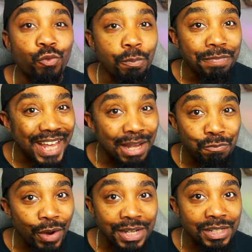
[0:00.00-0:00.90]
name
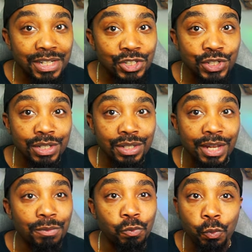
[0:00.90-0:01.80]
recognition
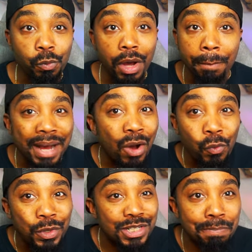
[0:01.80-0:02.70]
than about
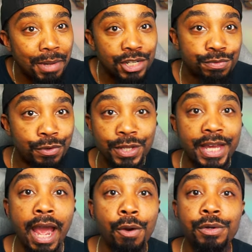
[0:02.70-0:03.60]
what's best for the
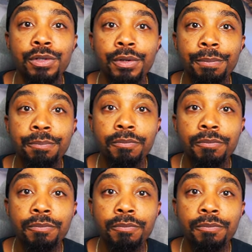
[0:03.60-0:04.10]
character.